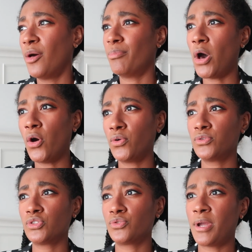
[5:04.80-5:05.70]

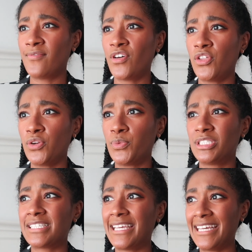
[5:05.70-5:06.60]
Po's grandfather
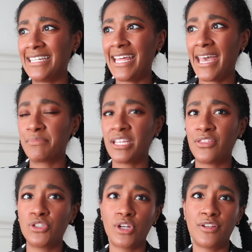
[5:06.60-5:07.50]
was kidnapped and
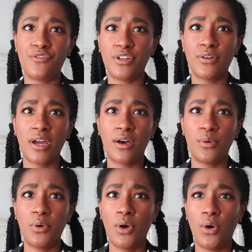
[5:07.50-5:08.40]
they're trying to figure
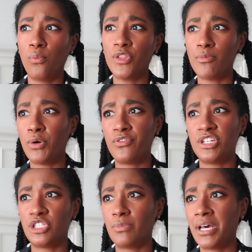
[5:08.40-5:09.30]
out what the
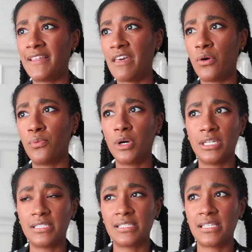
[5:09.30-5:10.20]
motivation behind that
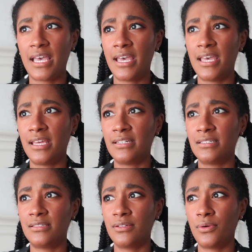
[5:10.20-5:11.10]
was
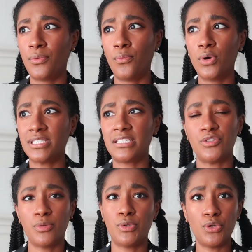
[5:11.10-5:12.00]
and what
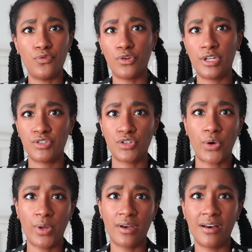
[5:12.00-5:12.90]
secret maneuverings are
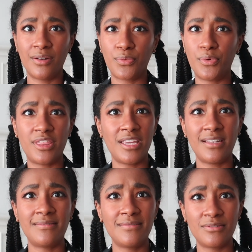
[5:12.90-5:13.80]
going on
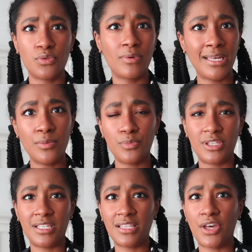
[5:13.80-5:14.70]
within the realm,
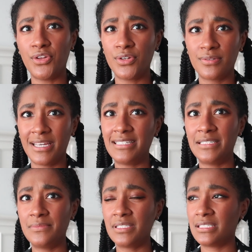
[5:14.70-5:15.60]
within the other
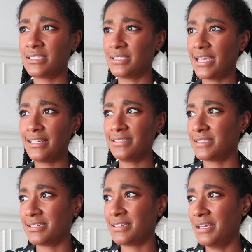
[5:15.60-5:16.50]
kingdoms and
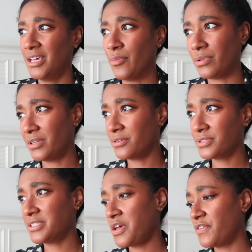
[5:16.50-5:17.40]
kings and
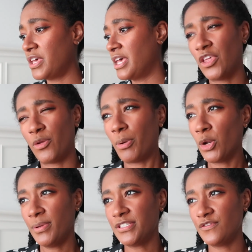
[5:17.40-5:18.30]
political stuff. The
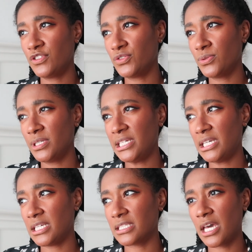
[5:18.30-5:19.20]
purpose of the
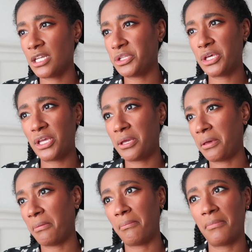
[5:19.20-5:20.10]
story is kind of
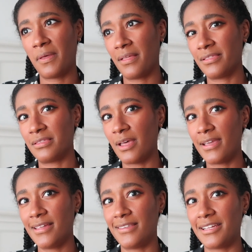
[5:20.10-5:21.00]
like
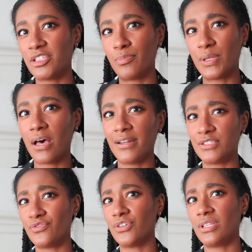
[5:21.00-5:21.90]
light, like the plot
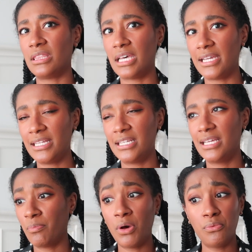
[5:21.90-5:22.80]
is very light,
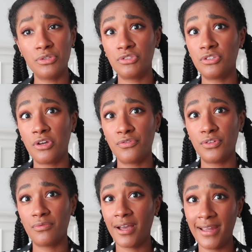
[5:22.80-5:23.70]
but we're just along for
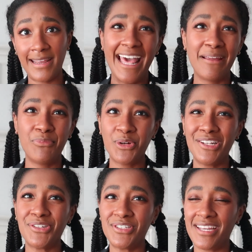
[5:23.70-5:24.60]
the ride and I'm more
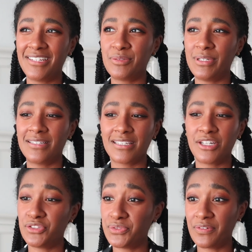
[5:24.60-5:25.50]
entertained because
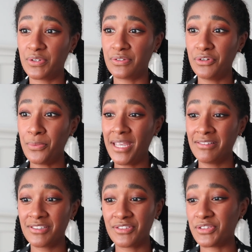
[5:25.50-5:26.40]
I do love a good
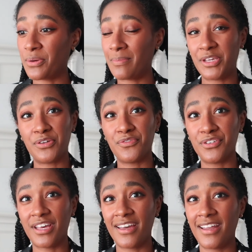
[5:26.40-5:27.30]
romance, so I'm here
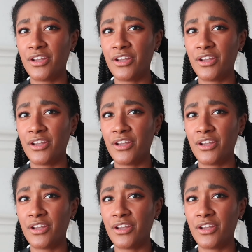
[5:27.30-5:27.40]
for that.